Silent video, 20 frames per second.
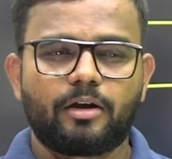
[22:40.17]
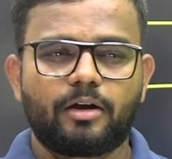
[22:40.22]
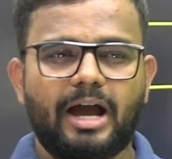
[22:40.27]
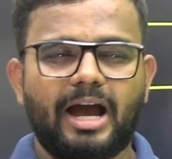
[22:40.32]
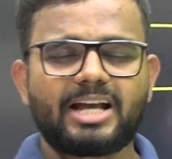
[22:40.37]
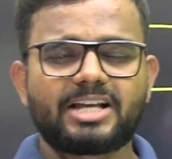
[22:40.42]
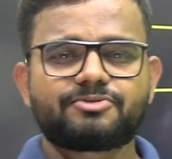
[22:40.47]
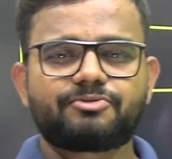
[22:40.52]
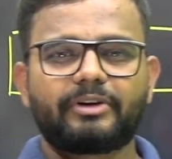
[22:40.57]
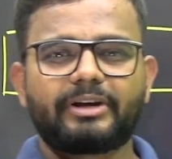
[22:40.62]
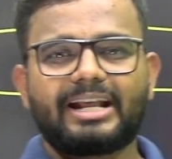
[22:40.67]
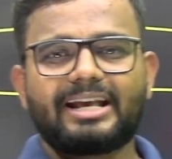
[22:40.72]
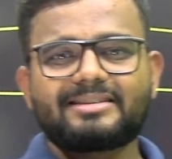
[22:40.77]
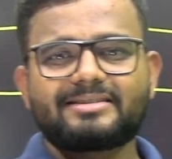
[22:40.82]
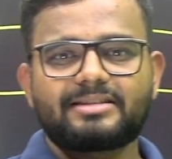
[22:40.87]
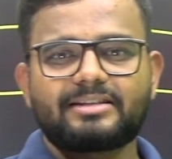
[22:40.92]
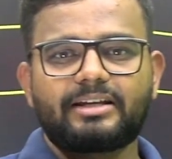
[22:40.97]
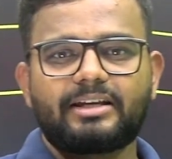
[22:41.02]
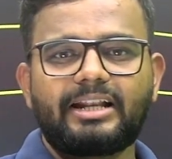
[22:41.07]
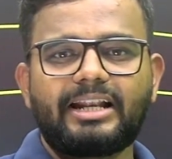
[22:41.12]
as far
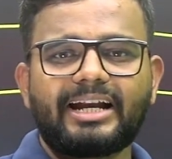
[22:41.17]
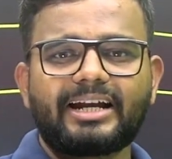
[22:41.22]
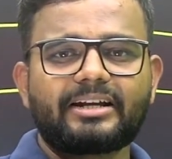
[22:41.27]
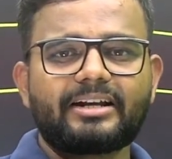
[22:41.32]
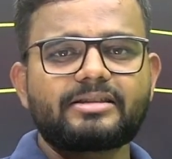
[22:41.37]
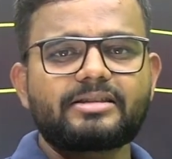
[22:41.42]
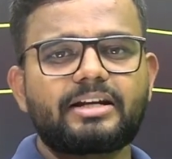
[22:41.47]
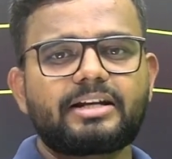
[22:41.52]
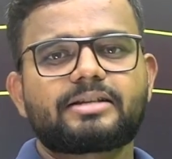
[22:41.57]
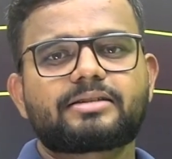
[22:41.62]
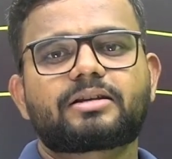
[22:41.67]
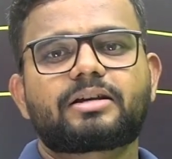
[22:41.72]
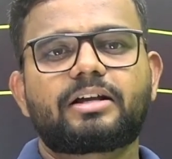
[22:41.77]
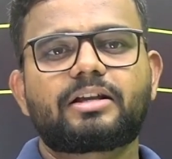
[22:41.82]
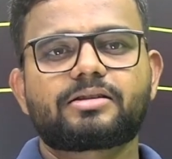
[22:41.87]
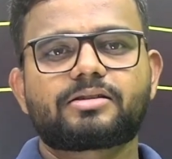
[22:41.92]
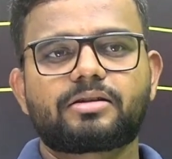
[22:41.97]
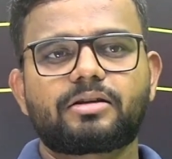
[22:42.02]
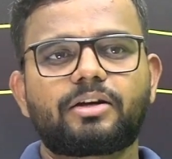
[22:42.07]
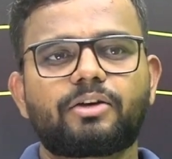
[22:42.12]
as electricity is
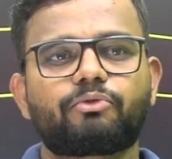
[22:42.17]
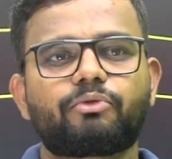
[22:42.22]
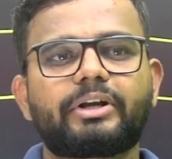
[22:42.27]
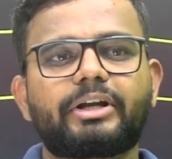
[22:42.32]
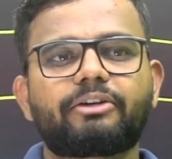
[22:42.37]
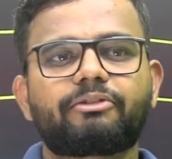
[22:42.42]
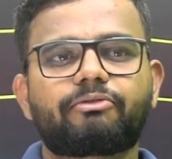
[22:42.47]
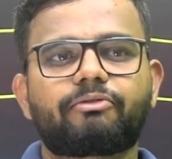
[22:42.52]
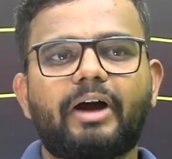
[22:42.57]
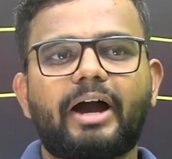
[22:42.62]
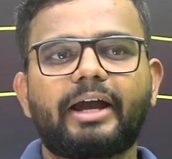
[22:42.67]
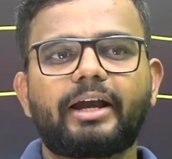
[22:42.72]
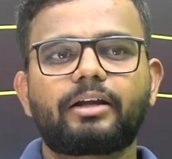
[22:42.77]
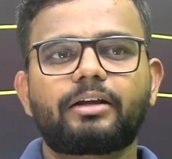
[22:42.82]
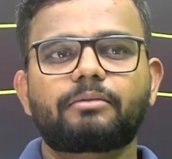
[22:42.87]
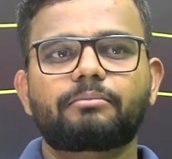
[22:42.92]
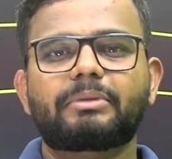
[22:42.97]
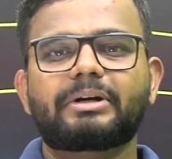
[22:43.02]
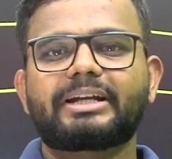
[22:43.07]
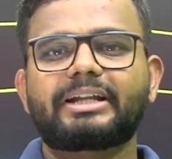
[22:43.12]
concerned, we
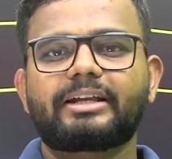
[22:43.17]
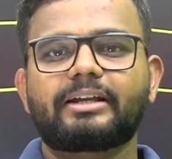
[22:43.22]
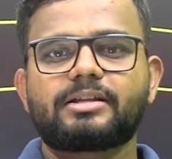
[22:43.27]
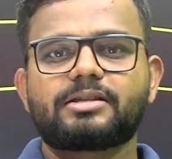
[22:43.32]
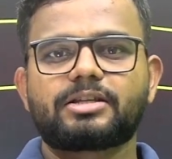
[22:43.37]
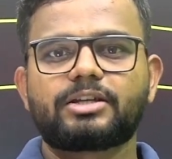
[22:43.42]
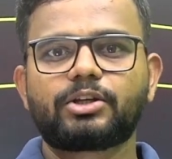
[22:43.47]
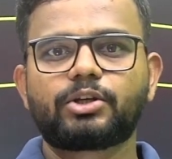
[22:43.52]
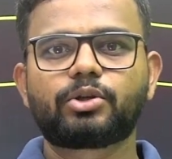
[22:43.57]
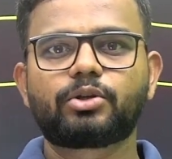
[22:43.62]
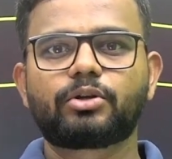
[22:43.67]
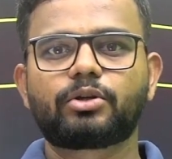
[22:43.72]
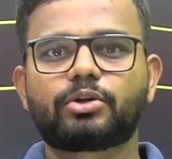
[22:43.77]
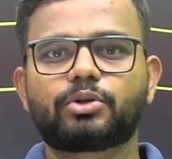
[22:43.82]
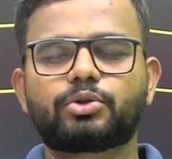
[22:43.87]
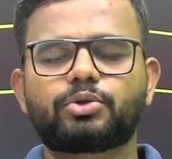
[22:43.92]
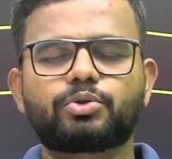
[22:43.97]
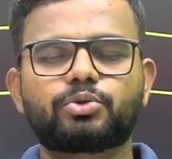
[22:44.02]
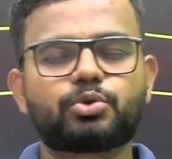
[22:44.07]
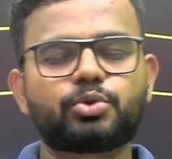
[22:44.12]
define materials in
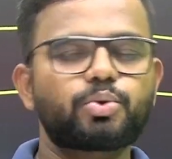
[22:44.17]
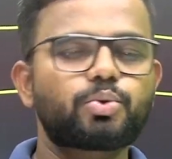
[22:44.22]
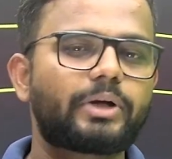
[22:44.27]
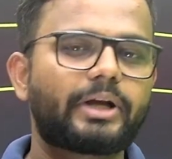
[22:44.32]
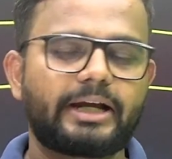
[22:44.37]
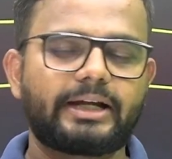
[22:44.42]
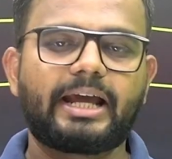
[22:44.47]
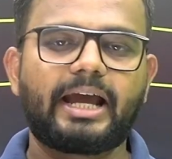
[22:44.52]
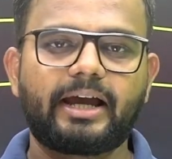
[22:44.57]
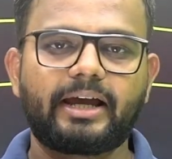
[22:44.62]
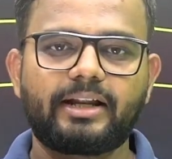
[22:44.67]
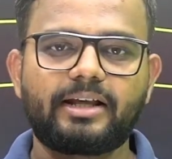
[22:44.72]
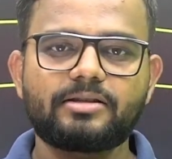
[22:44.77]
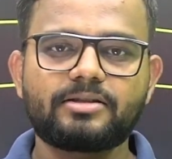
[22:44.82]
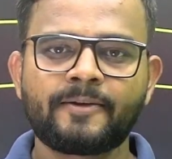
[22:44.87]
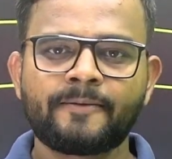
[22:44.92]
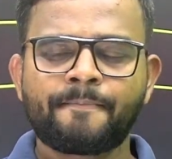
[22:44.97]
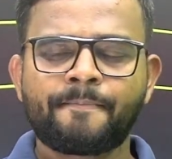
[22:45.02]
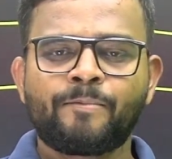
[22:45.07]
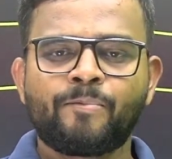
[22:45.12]
two
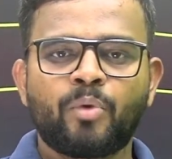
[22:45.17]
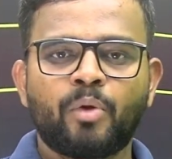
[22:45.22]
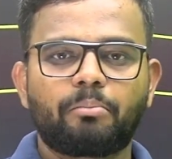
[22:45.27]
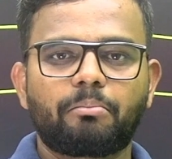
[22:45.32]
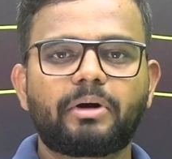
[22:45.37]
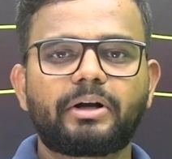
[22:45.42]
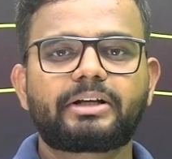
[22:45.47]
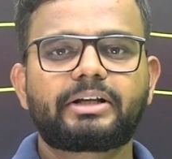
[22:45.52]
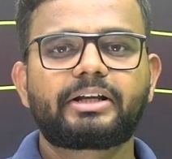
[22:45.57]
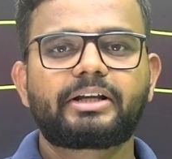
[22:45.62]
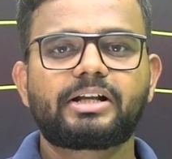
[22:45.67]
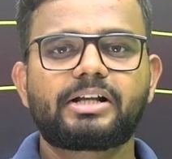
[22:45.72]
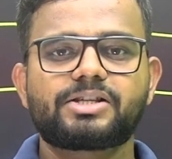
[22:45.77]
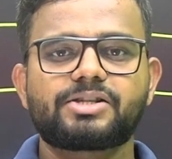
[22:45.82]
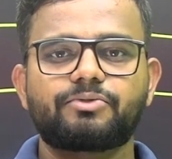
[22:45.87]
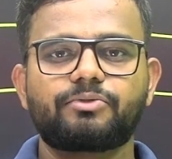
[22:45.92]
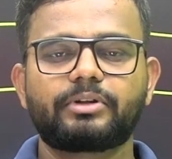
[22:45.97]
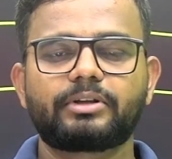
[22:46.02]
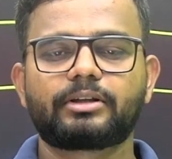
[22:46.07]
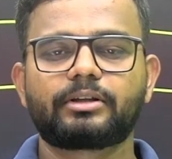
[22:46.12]
categories:
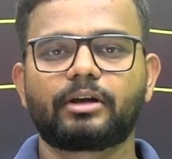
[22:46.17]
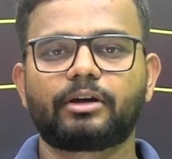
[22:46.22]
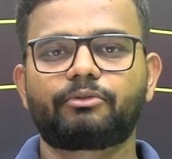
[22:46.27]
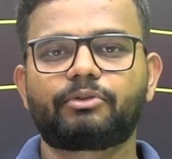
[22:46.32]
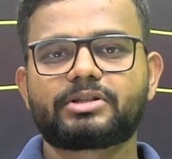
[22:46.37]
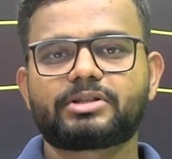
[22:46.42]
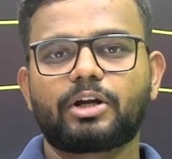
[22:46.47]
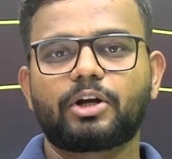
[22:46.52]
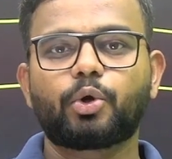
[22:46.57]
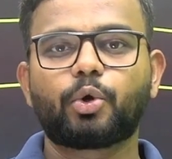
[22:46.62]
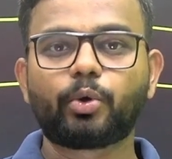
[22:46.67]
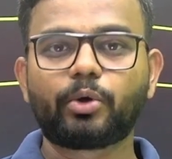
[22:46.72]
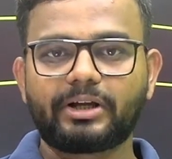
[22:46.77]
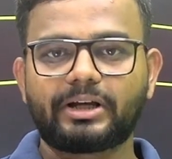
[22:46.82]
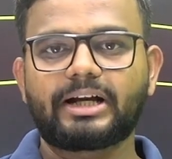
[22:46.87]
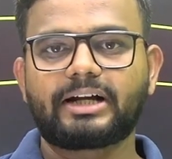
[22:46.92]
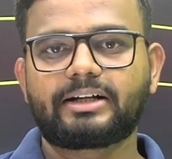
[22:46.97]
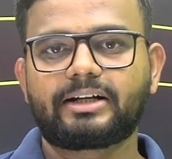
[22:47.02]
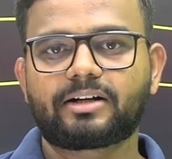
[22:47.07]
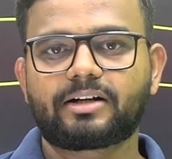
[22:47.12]
materials which are good
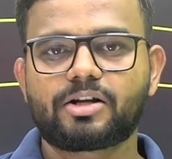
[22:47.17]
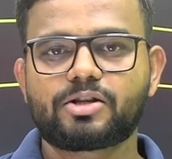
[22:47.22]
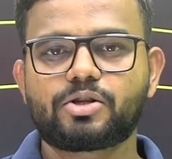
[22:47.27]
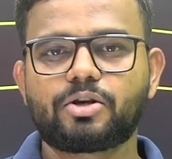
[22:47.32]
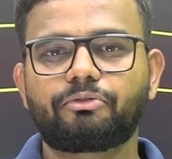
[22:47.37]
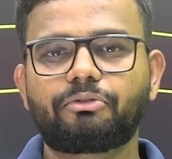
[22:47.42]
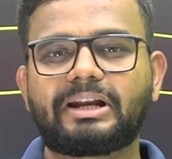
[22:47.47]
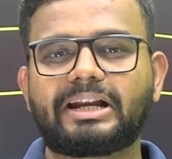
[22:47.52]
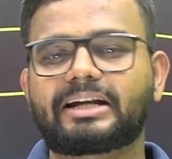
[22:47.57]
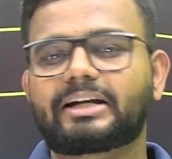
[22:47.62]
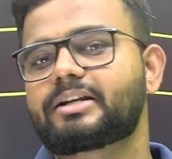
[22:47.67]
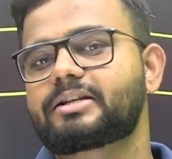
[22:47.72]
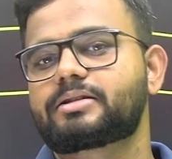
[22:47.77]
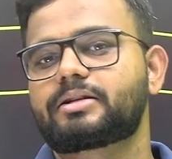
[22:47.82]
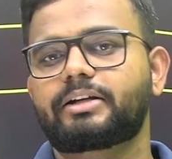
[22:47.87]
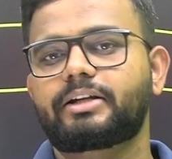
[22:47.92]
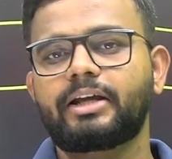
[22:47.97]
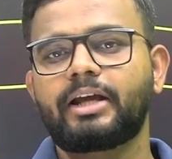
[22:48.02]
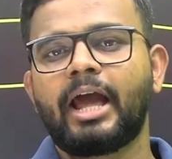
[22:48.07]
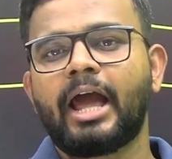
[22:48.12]
conductors of
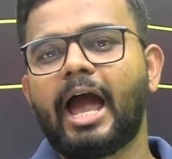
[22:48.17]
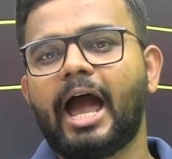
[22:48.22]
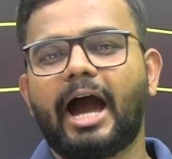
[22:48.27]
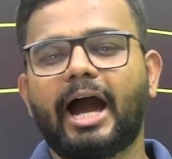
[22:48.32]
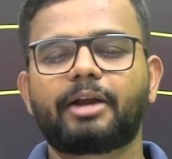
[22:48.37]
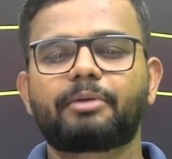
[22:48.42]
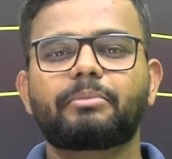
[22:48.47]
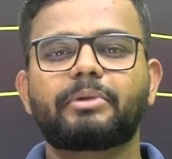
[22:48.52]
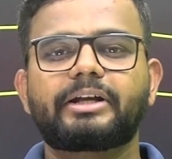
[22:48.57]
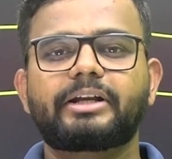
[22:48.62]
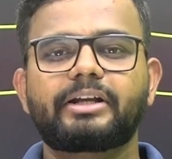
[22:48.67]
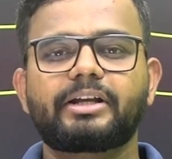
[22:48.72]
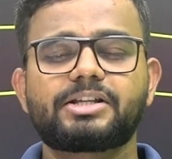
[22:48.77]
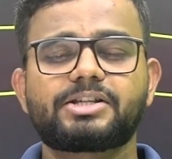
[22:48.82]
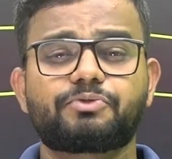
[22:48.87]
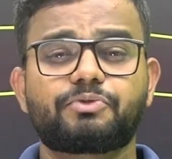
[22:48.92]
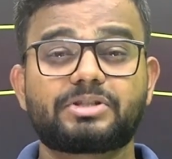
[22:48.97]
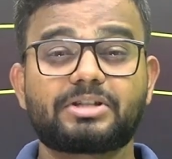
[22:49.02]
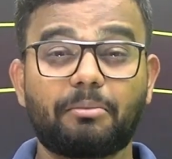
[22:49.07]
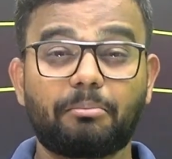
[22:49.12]
electricity and
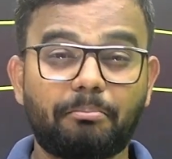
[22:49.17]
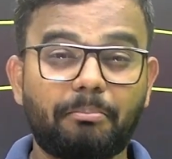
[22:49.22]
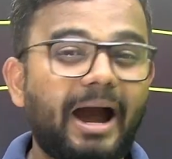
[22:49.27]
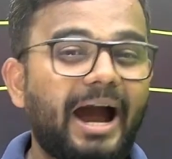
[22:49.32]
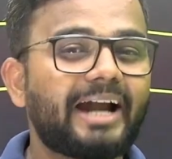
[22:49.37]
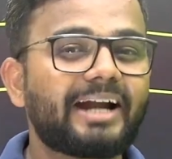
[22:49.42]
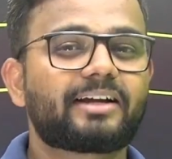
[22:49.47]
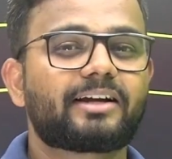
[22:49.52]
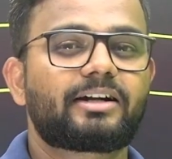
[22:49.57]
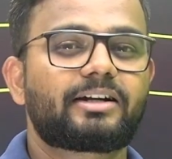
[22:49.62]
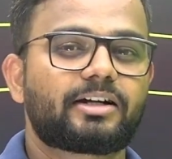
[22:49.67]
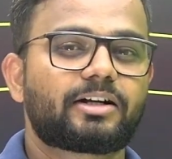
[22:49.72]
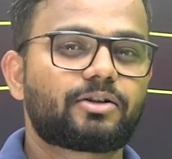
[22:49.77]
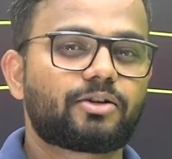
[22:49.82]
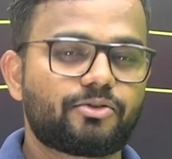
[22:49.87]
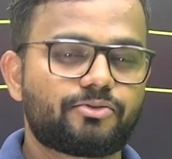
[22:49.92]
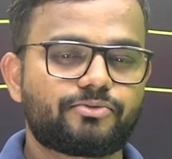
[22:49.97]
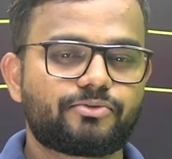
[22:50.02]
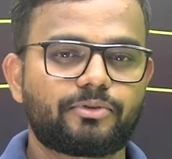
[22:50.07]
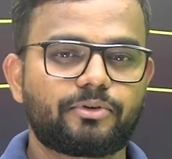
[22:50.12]
materials which are bad
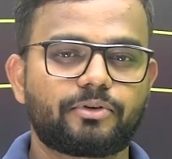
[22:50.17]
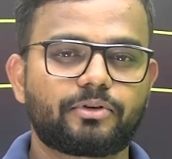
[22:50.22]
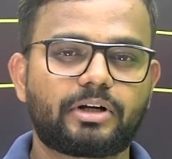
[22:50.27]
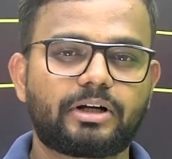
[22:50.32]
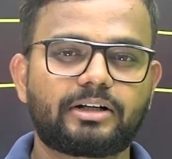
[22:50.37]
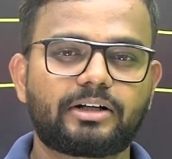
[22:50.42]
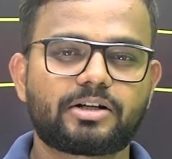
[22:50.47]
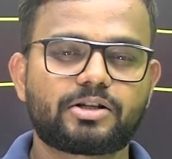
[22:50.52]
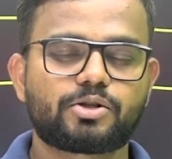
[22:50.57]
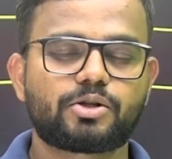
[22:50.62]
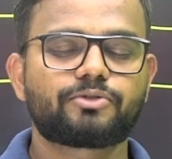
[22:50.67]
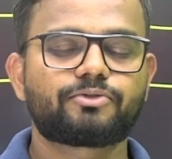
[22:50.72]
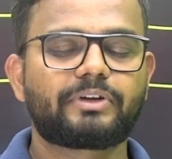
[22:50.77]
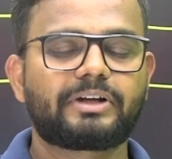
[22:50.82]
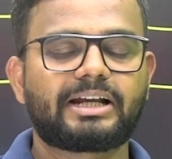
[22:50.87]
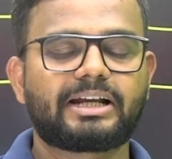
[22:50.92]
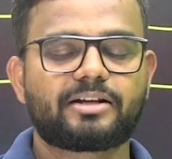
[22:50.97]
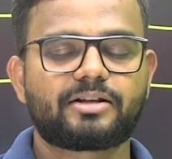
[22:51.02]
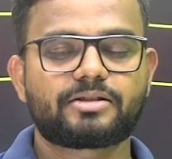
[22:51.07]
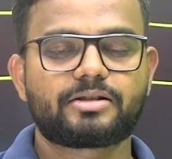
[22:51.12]
conductors of
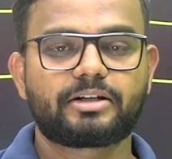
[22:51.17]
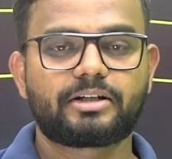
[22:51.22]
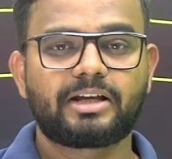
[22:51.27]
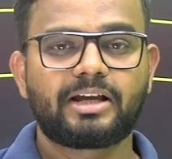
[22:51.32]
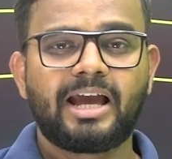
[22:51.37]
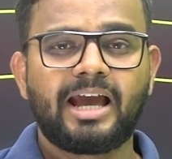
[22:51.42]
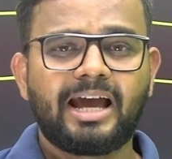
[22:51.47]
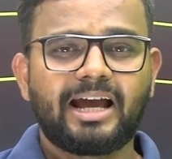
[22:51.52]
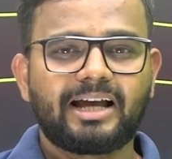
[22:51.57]
electricity.